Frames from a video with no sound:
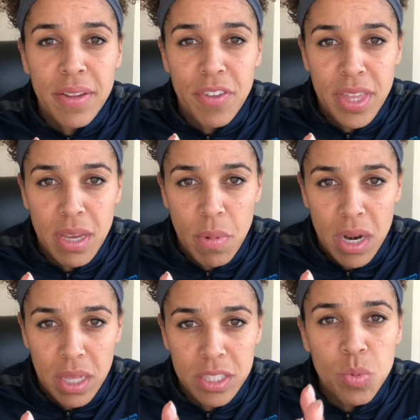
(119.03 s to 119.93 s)
if you think
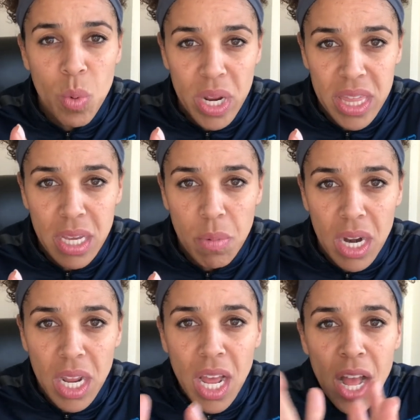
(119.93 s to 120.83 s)
about it, this is one way to think
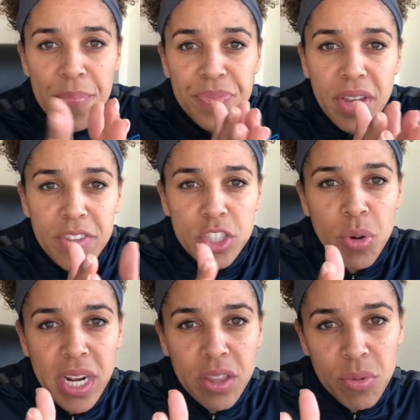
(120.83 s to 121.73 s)
about it, of the
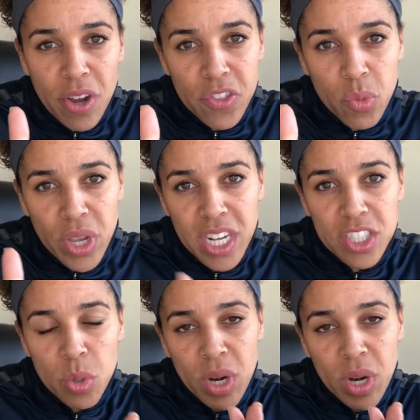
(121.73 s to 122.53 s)
training throughout the week. So